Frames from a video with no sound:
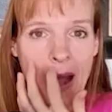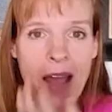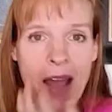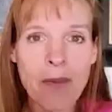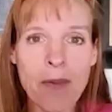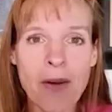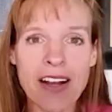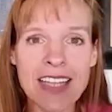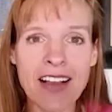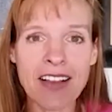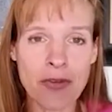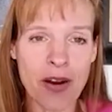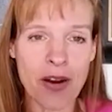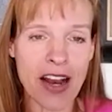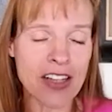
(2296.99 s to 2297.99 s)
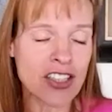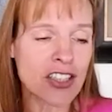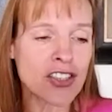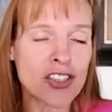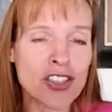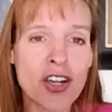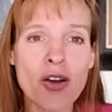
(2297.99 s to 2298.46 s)
I want to tell everyone, I
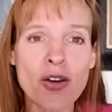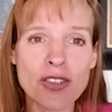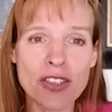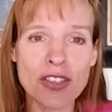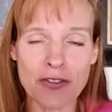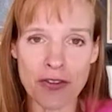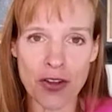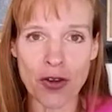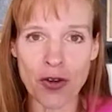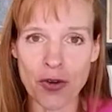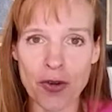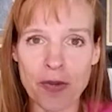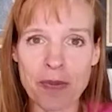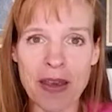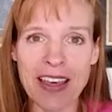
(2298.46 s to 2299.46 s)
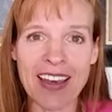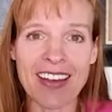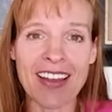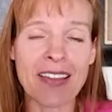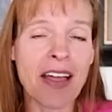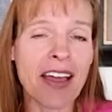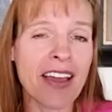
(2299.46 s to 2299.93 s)
just chose a few because
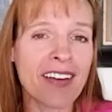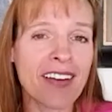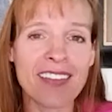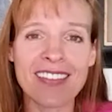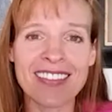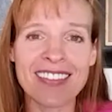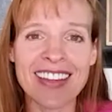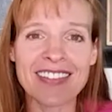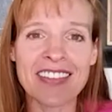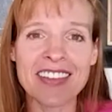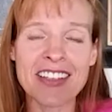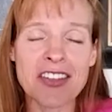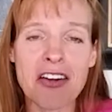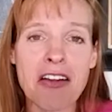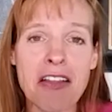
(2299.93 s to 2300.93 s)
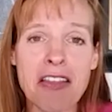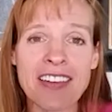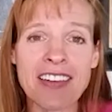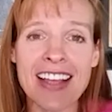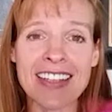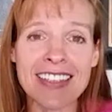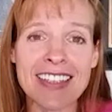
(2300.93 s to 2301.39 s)
these
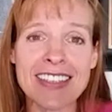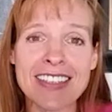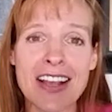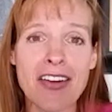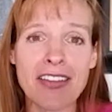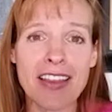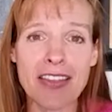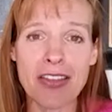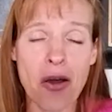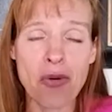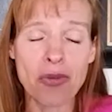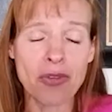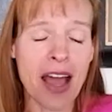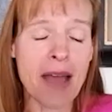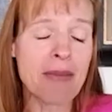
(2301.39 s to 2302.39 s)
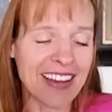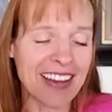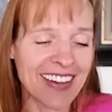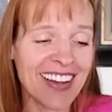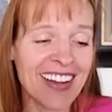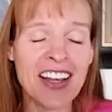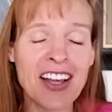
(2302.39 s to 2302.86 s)
aren't necessarily the only, I
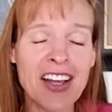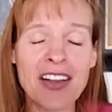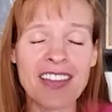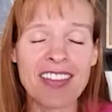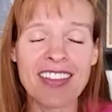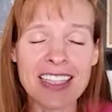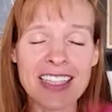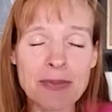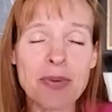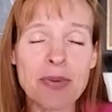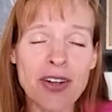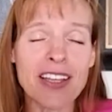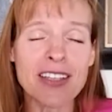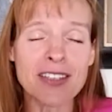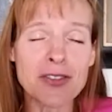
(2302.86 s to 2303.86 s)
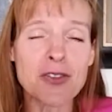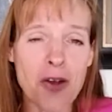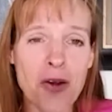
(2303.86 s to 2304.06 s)
mean, this book is so.